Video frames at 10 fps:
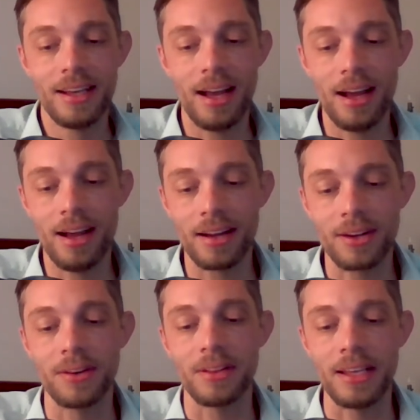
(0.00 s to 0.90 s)

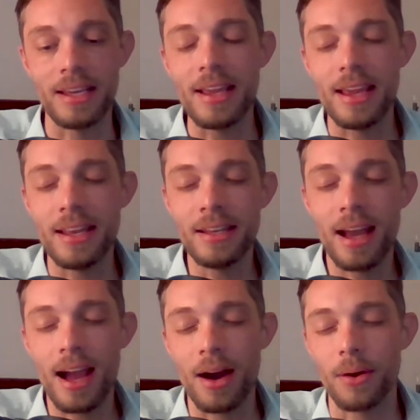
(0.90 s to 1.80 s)
currently in
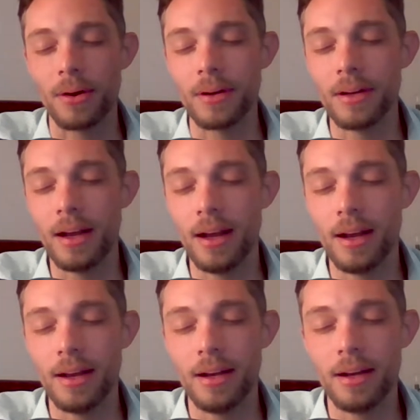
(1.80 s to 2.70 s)

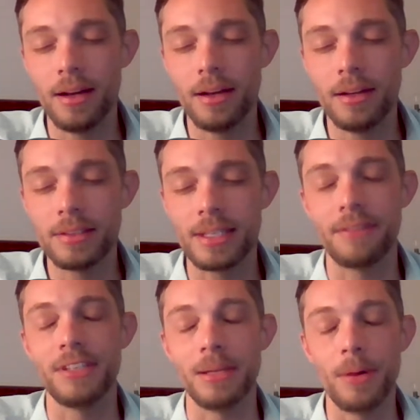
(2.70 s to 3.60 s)
our set
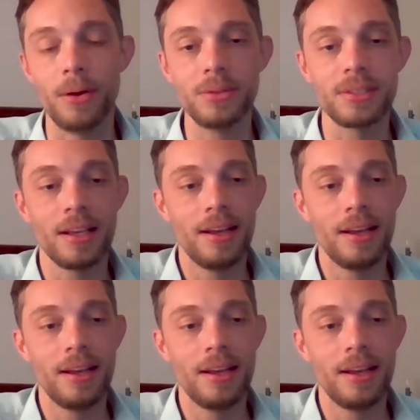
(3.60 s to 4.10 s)
of DMOs.